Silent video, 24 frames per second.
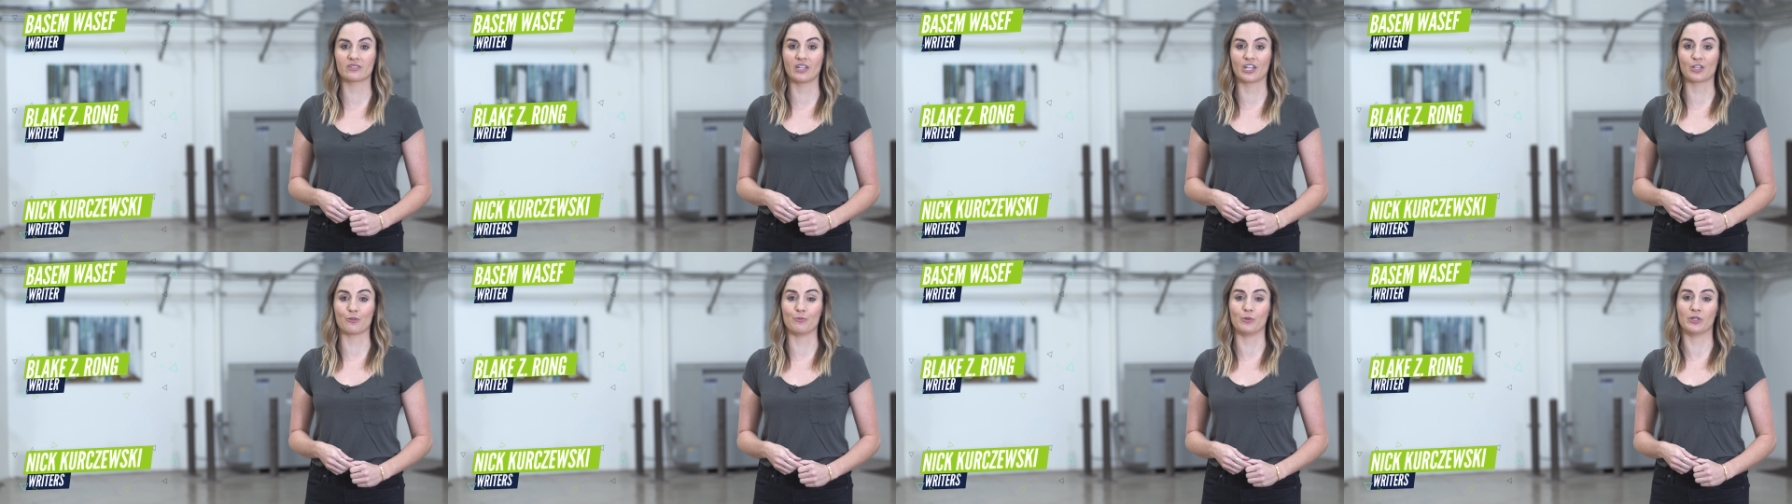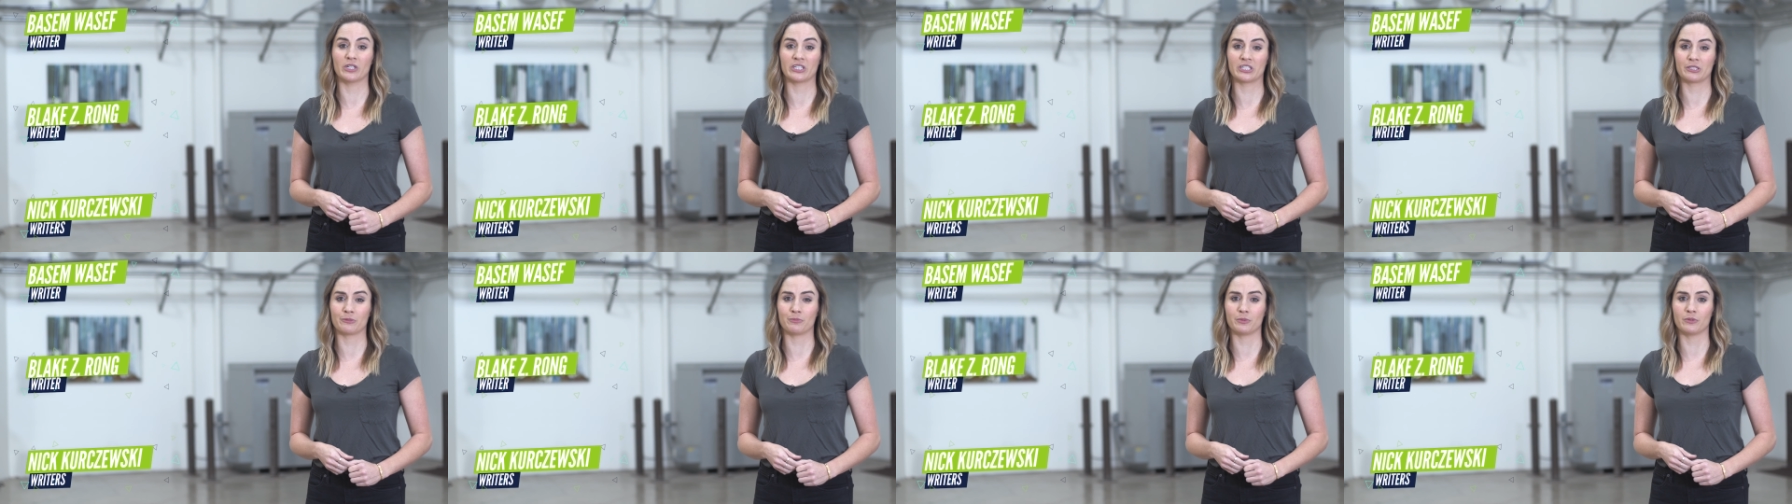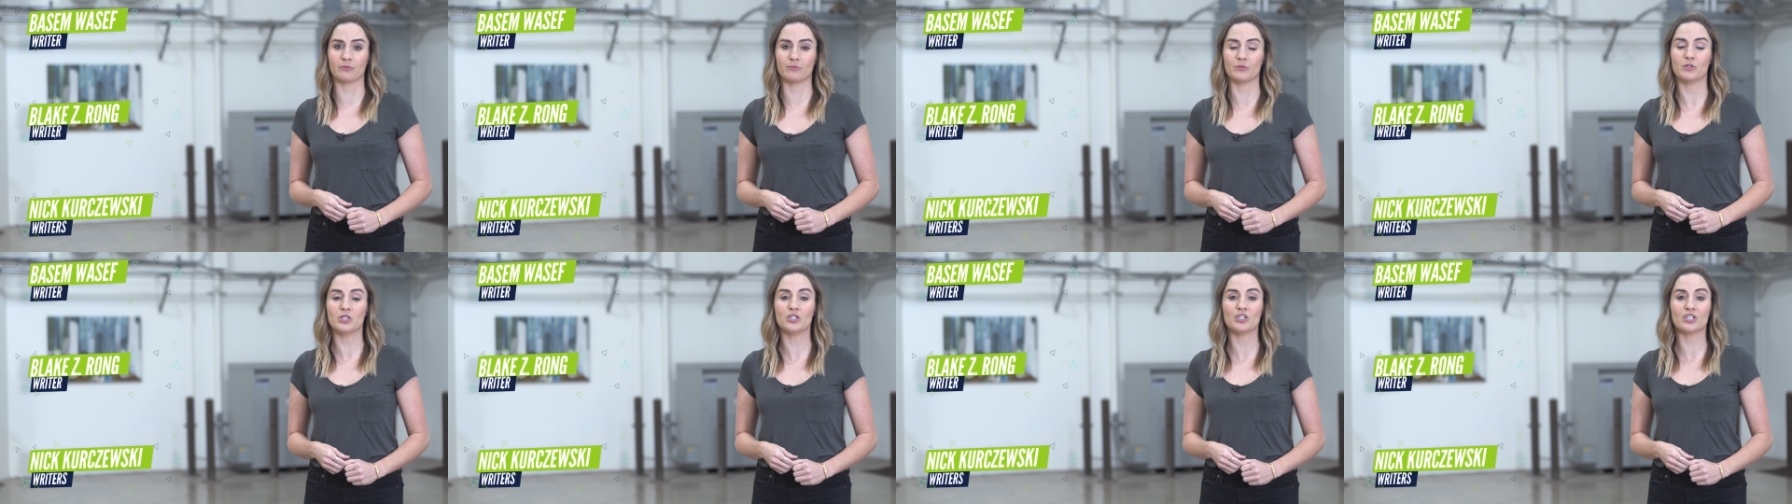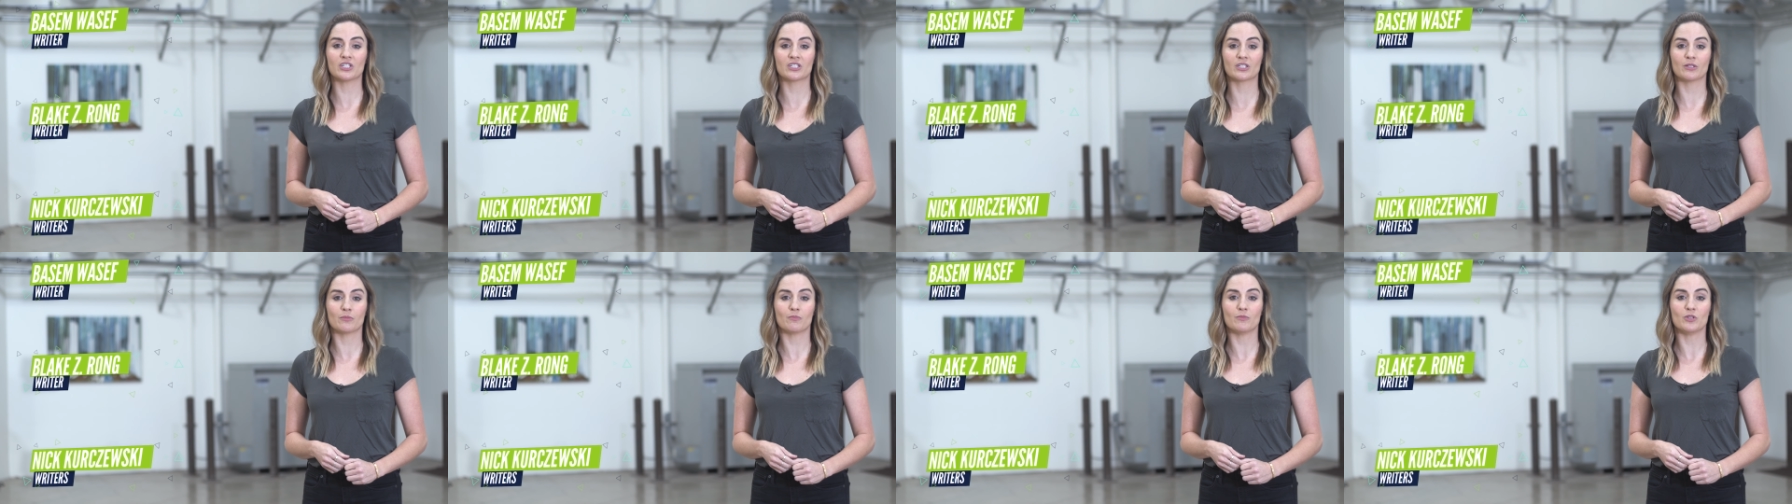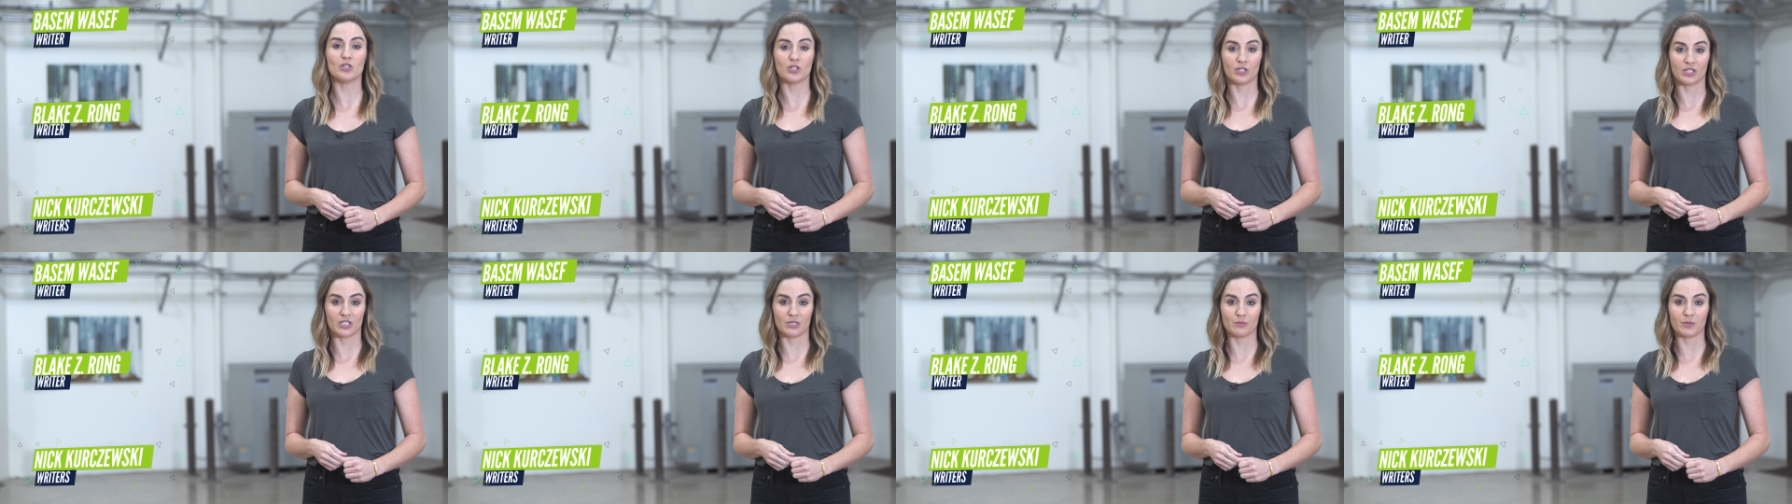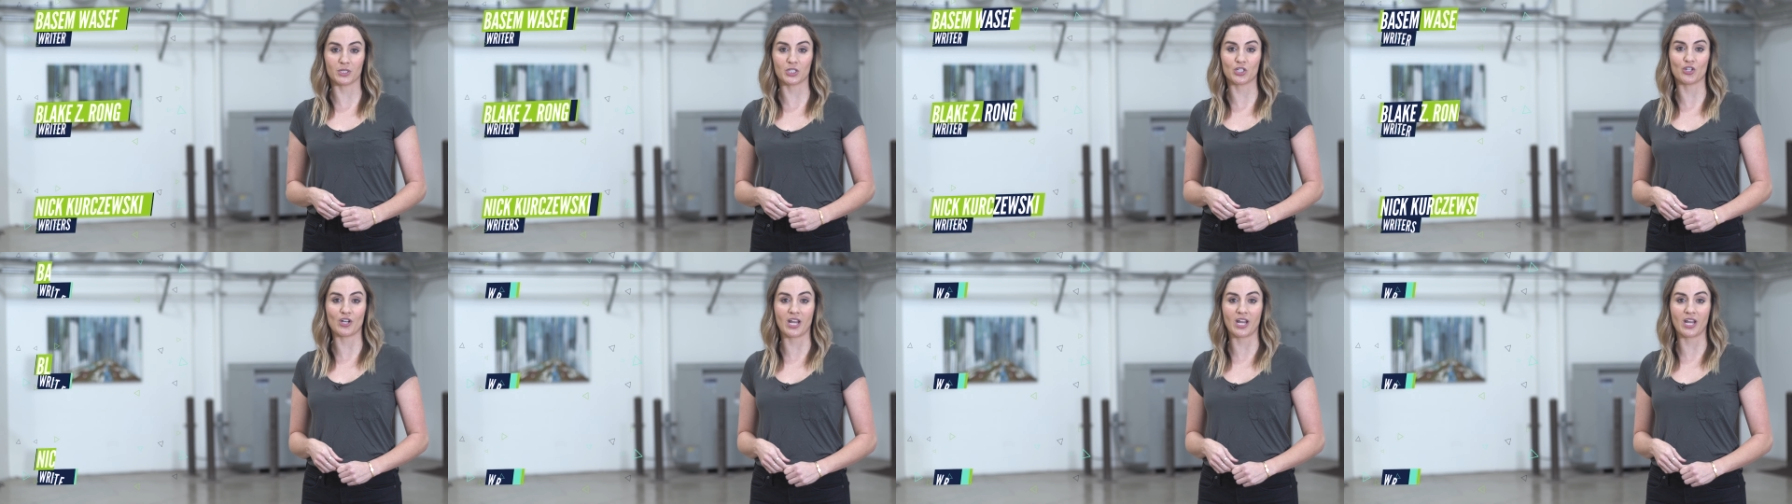like municipal, municipal